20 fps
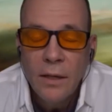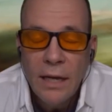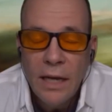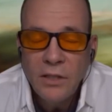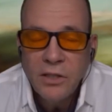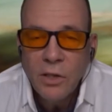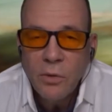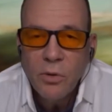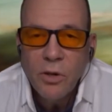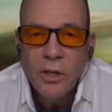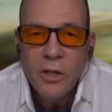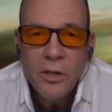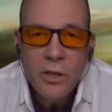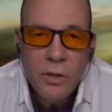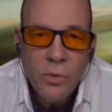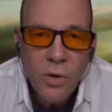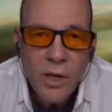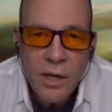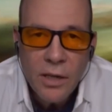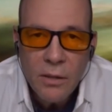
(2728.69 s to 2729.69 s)
That's a really
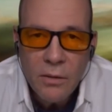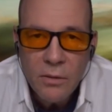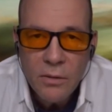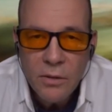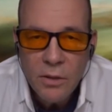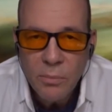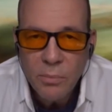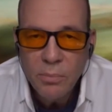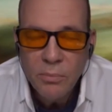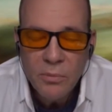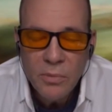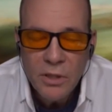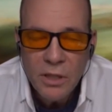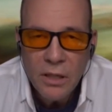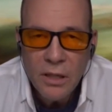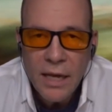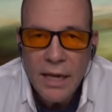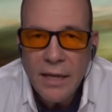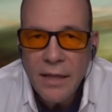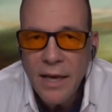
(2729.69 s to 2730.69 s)
good way to, to
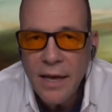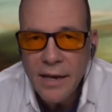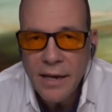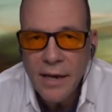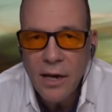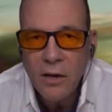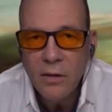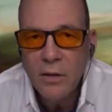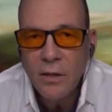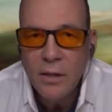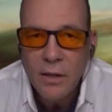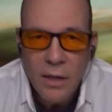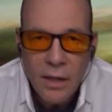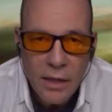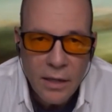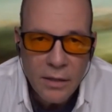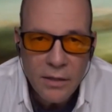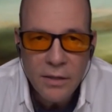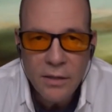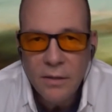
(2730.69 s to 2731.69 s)
to lay that out,
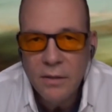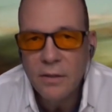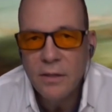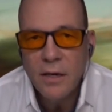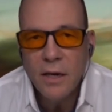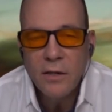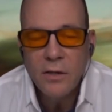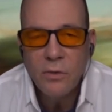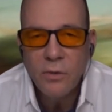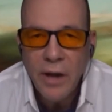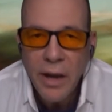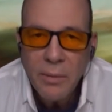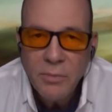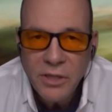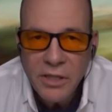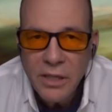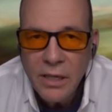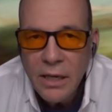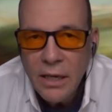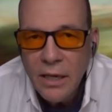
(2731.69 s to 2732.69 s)
uh, Dr.
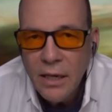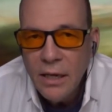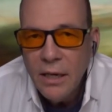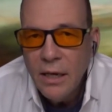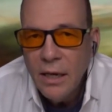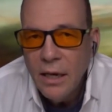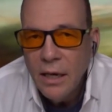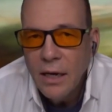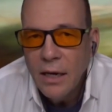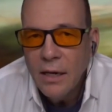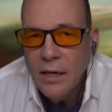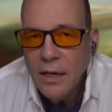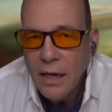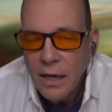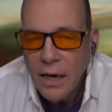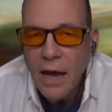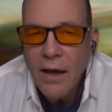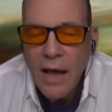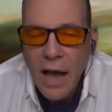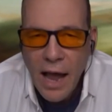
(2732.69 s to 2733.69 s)
Ramsey. Uh,
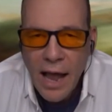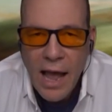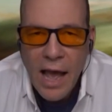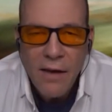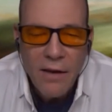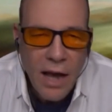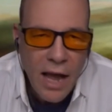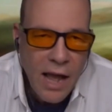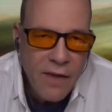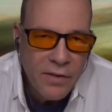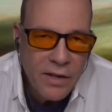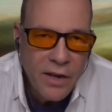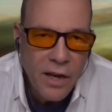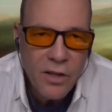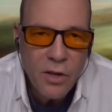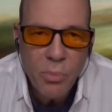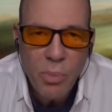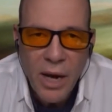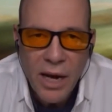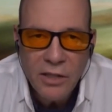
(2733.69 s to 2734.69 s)
I, I, ha I, have
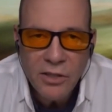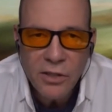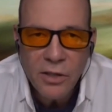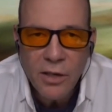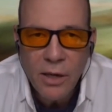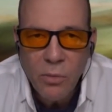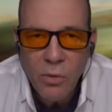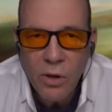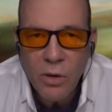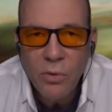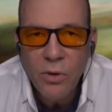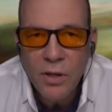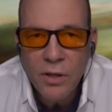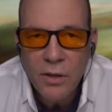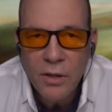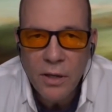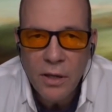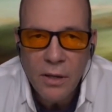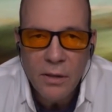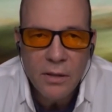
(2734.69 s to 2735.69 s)
another pastor I work
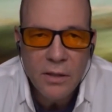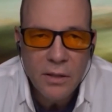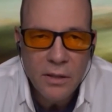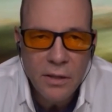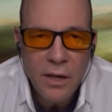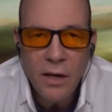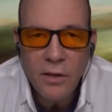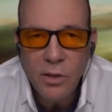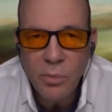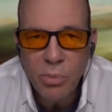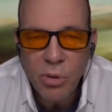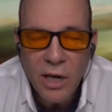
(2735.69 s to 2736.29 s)
with, uh, Dr.